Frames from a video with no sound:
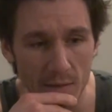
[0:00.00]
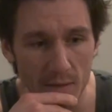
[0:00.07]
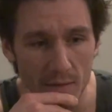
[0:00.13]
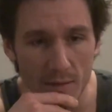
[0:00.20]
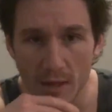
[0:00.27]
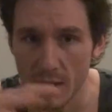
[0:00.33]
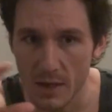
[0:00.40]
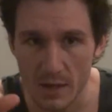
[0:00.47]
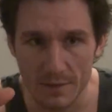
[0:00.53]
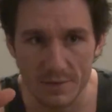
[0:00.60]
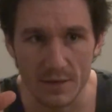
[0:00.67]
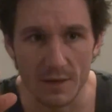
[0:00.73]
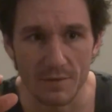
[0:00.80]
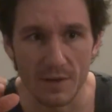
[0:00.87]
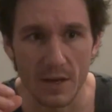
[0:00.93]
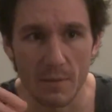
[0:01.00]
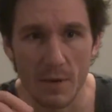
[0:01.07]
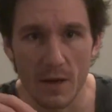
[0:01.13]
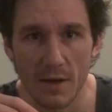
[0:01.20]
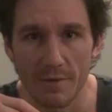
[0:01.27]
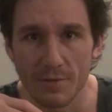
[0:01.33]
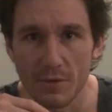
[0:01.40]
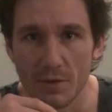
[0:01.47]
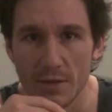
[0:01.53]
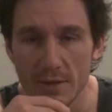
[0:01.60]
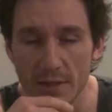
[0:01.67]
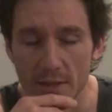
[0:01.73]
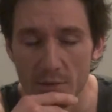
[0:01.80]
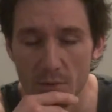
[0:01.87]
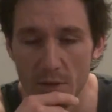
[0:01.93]
Not a lot of stuff came out after the
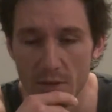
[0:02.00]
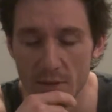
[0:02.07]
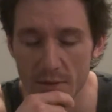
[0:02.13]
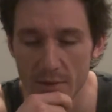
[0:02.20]
second one.